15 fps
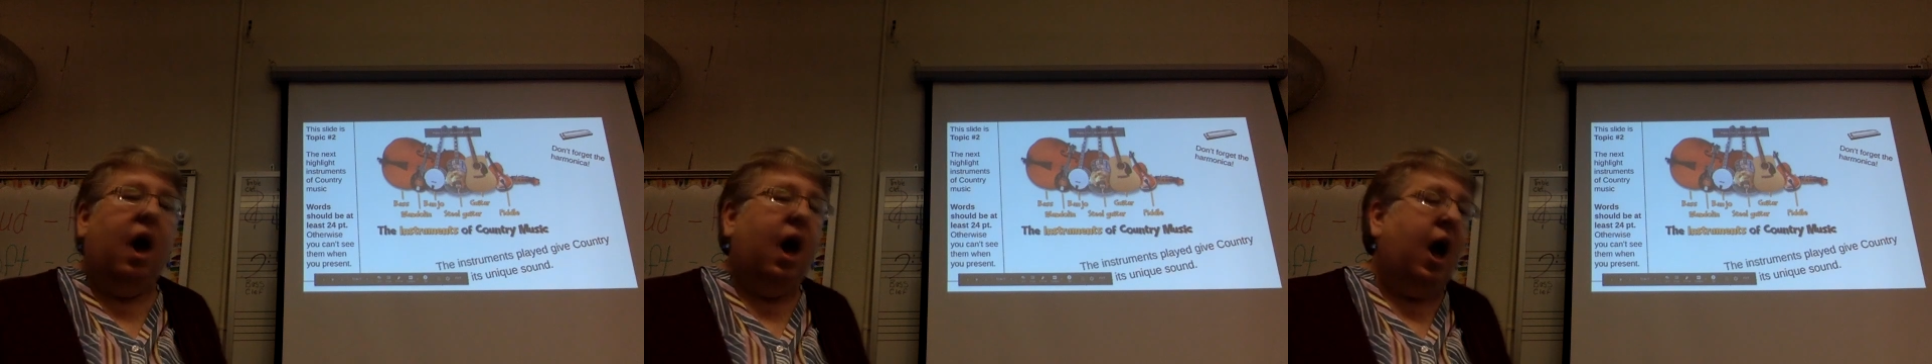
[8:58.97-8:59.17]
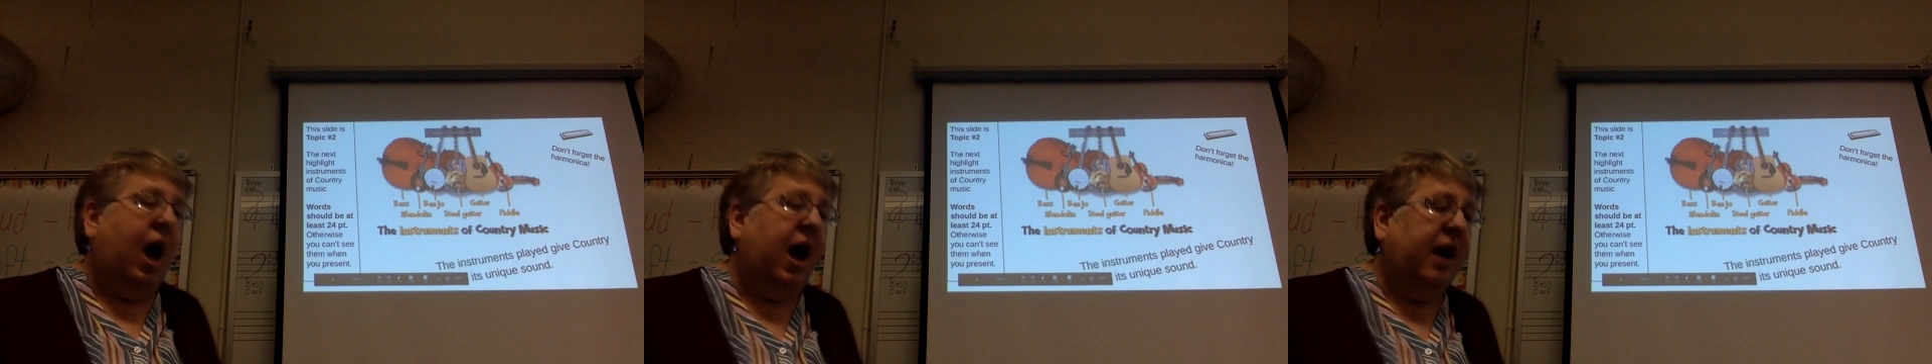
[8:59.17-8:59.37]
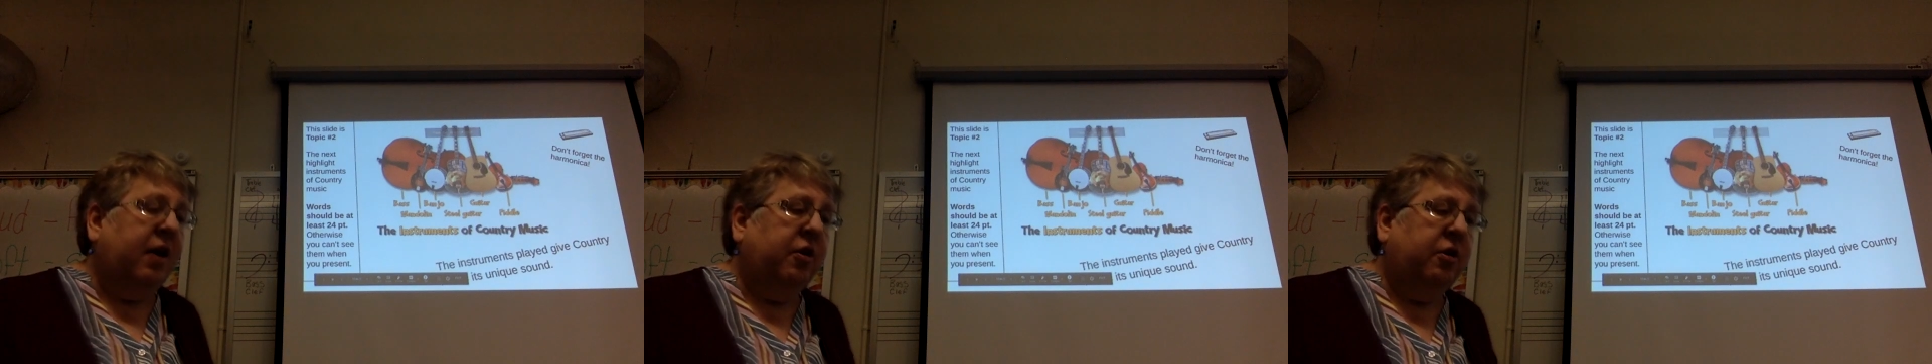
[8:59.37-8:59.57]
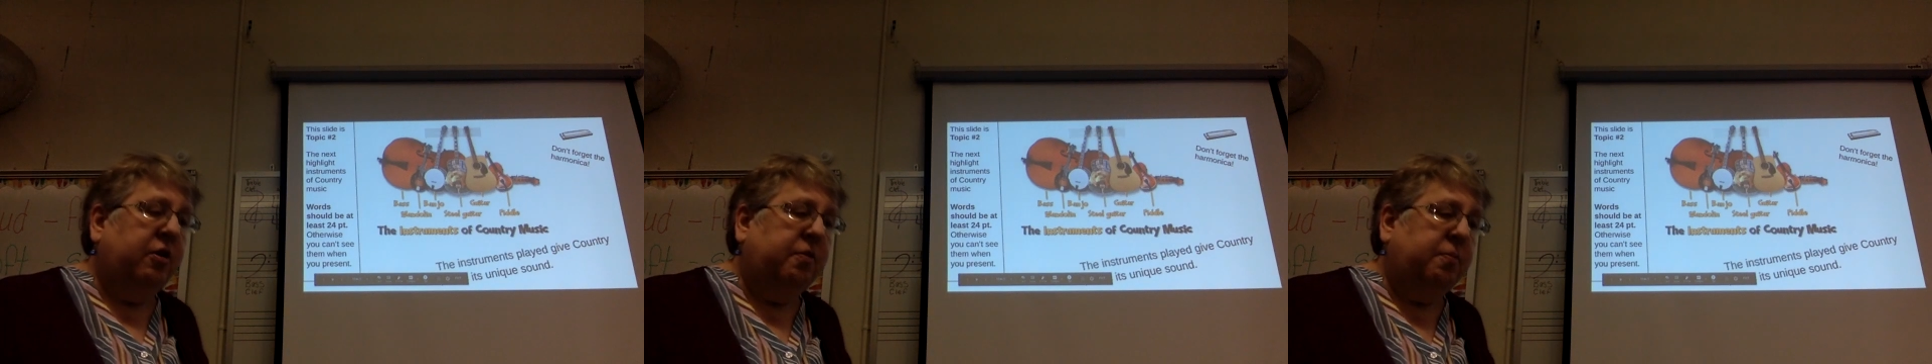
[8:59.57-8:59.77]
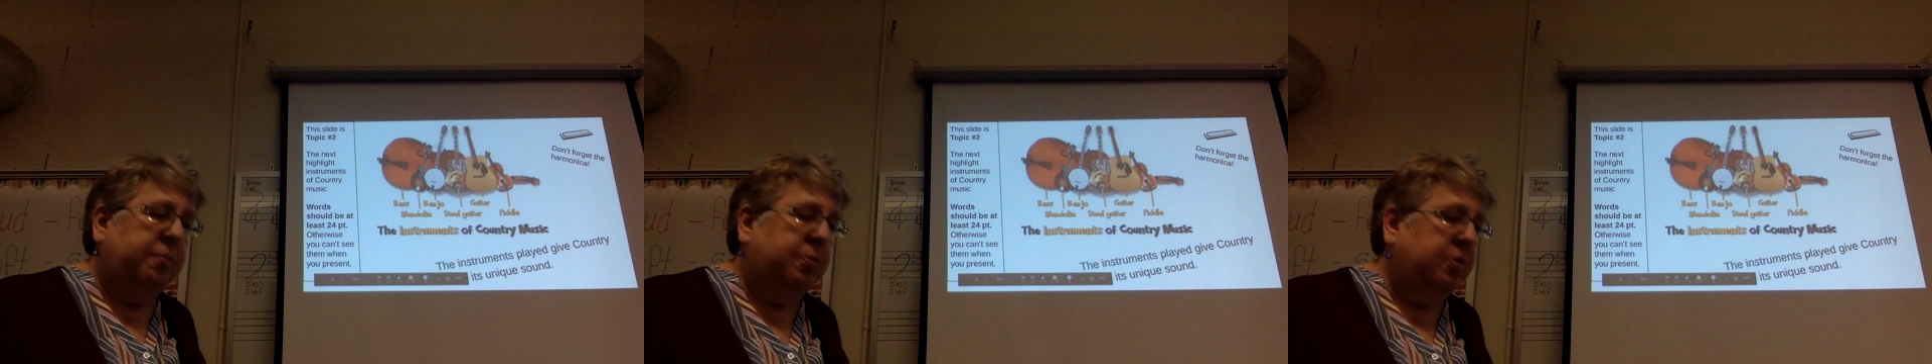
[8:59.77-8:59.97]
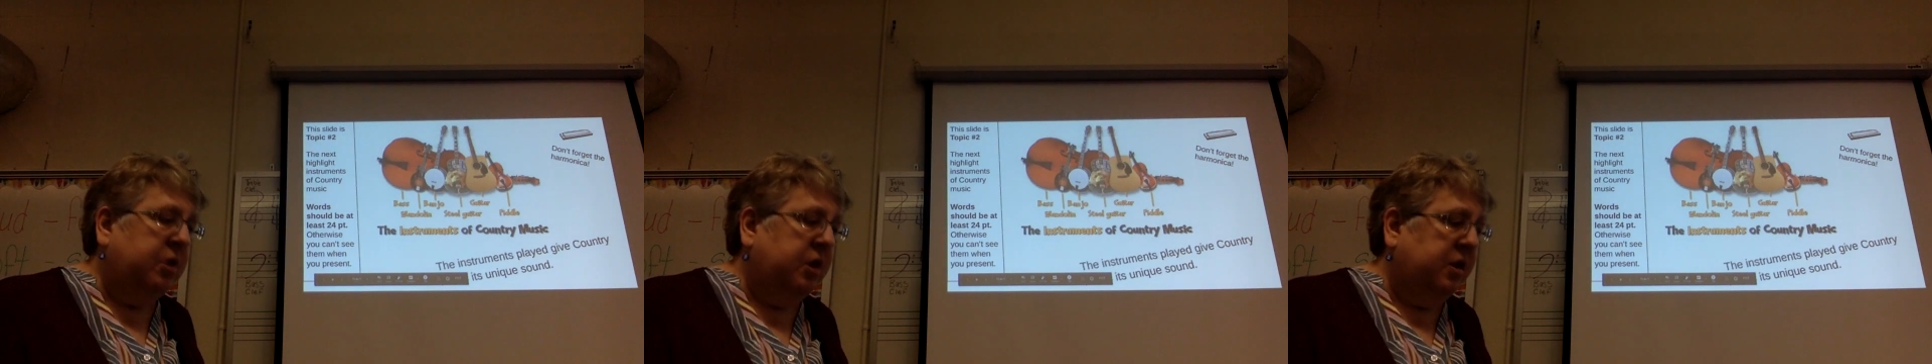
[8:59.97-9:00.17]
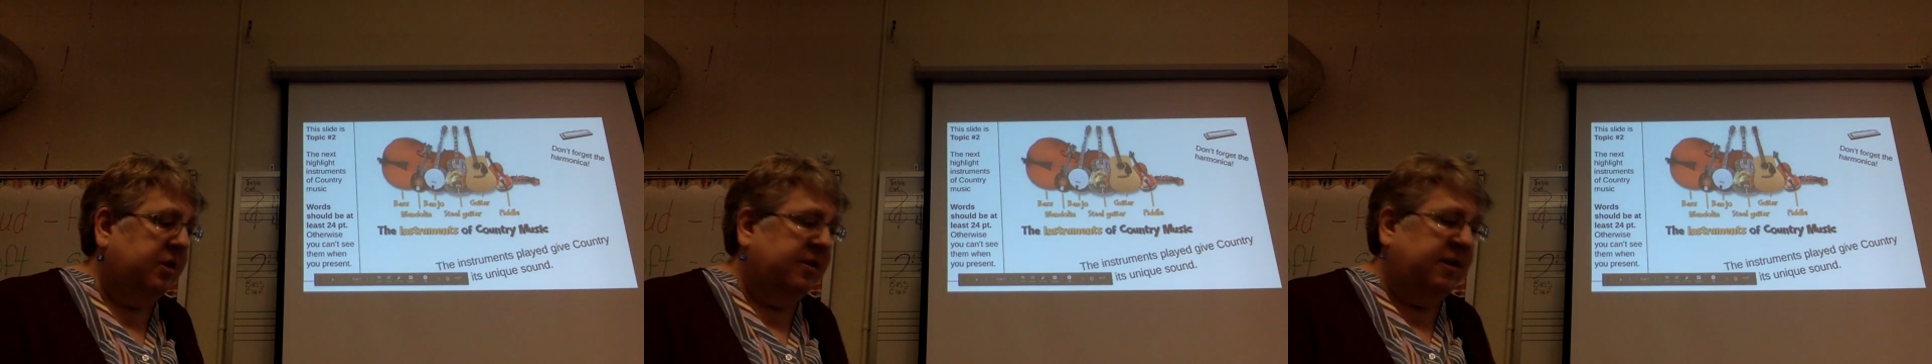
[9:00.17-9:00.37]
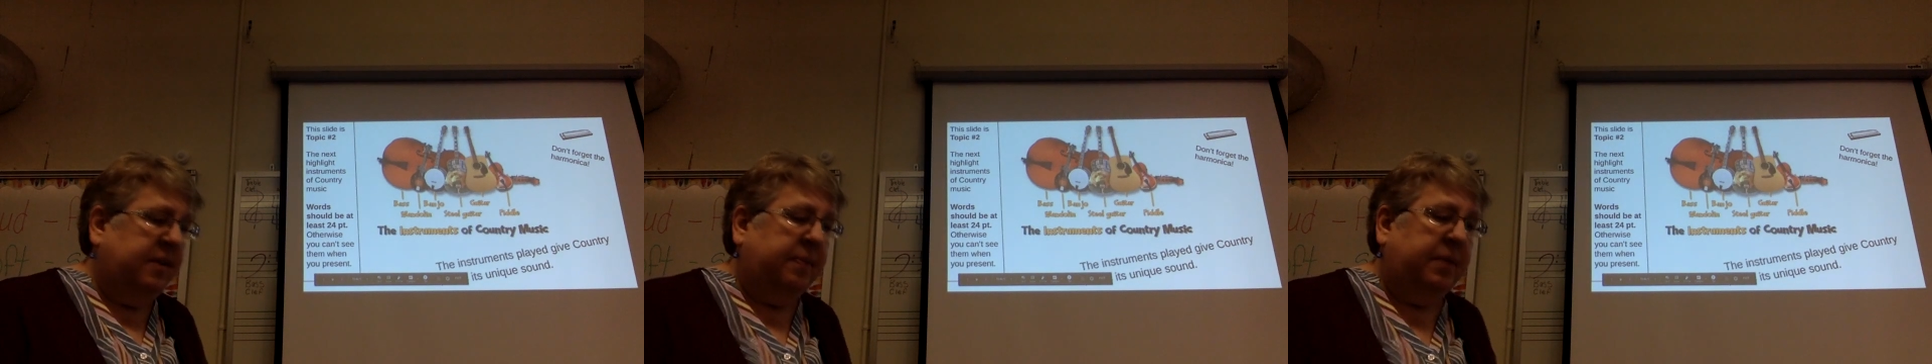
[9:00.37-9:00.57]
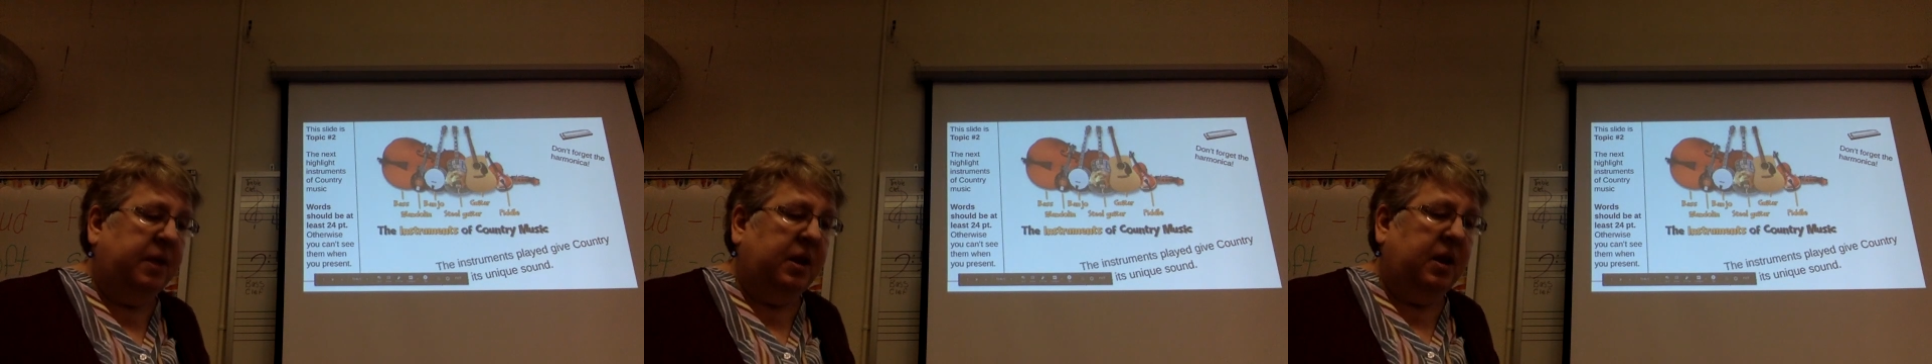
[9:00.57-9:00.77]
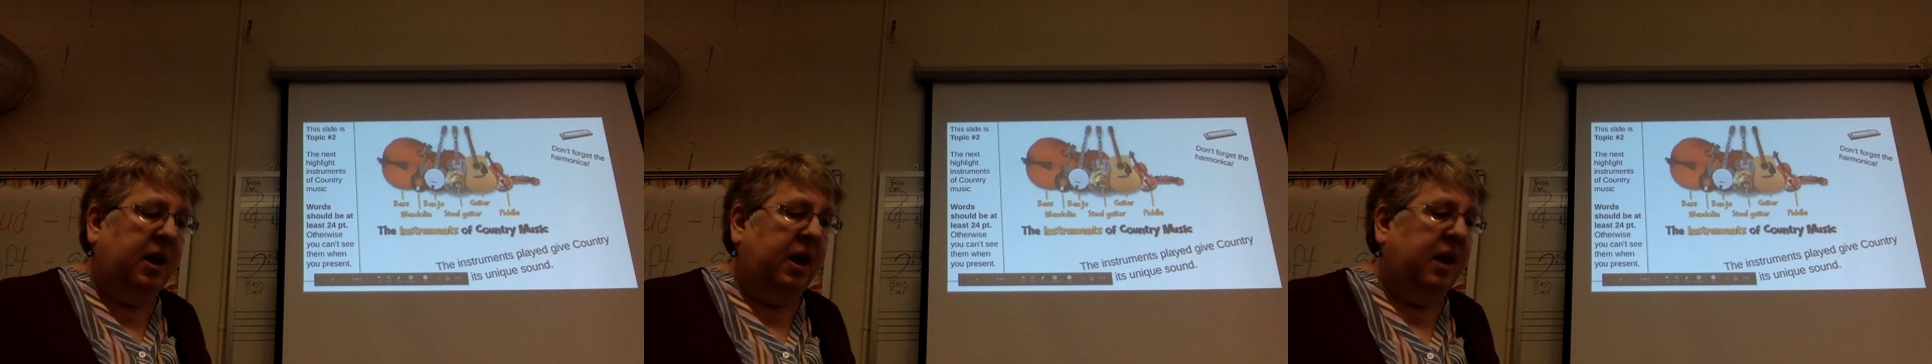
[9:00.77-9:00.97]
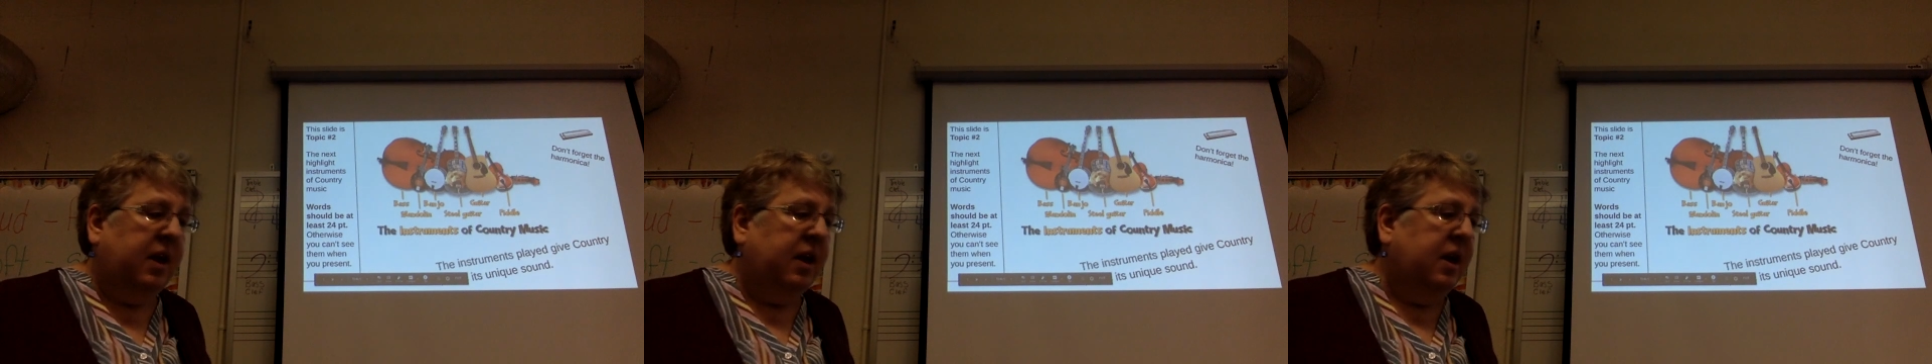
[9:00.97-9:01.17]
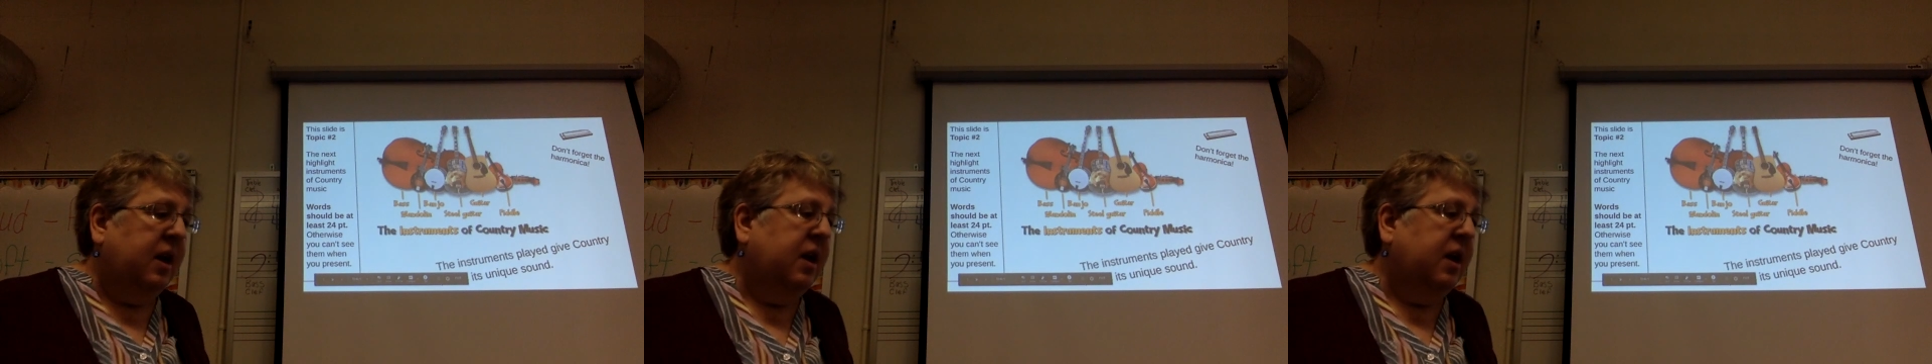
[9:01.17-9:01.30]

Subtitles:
I could have put something like